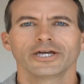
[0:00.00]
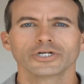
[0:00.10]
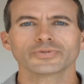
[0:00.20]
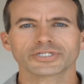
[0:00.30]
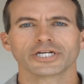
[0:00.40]

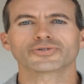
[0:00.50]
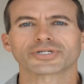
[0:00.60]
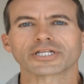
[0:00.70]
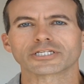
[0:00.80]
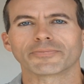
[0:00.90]
Here's what's
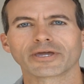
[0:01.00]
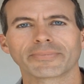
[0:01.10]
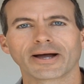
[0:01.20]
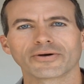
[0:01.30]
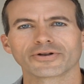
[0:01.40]
interesting to me
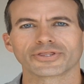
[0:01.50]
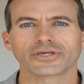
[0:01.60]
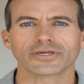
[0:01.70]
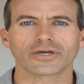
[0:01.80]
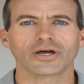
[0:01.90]
about
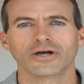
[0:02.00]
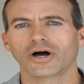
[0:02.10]
the